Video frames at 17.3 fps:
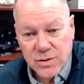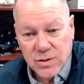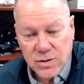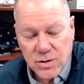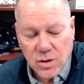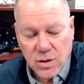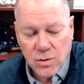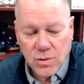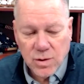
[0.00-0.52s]
And
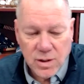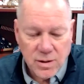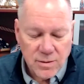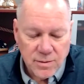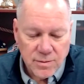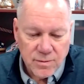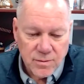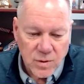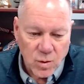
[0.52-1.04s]
so
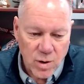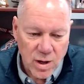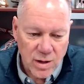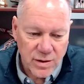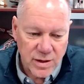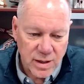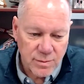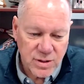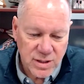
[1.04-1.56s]
while
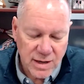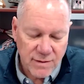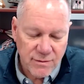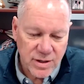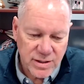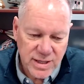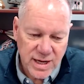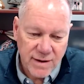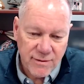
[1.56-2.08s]
the M7
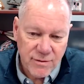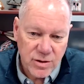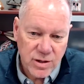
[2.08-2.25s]
is heavier